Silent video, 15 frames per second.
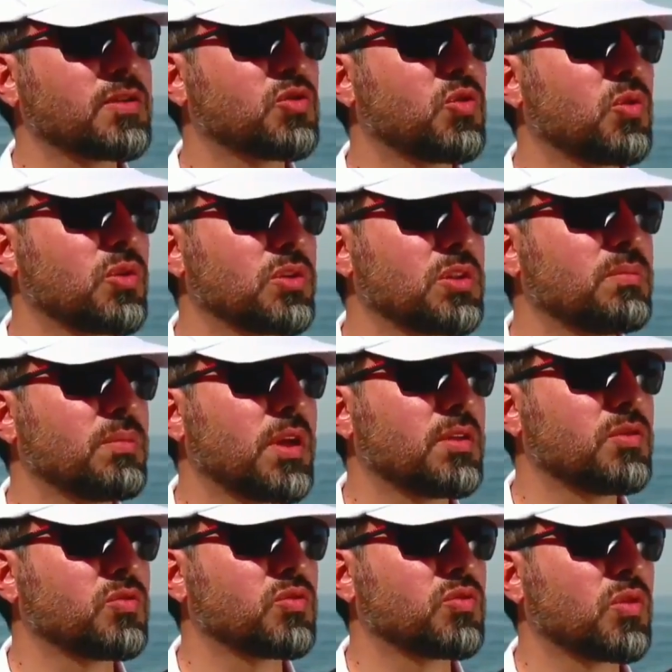Recent
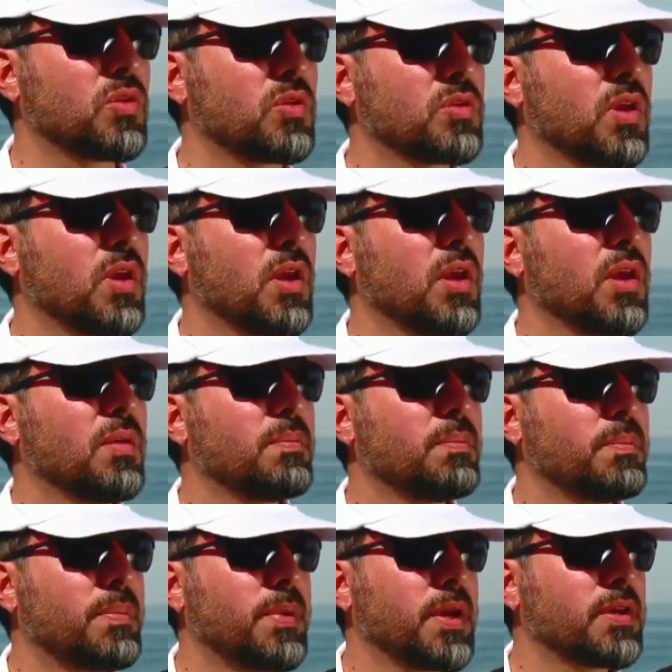developments in Chabahar
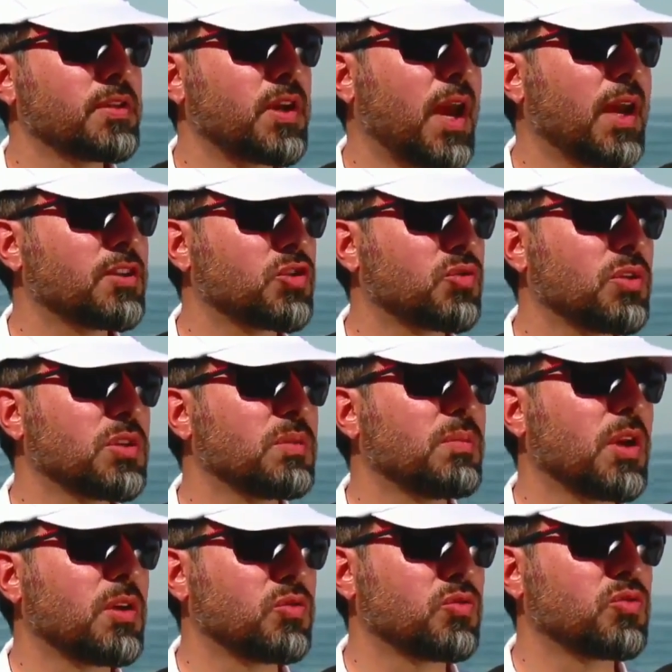have made the
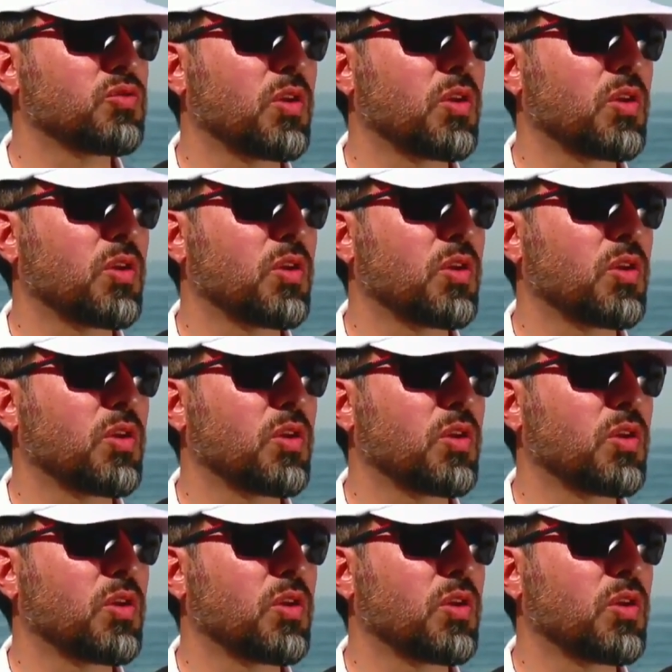port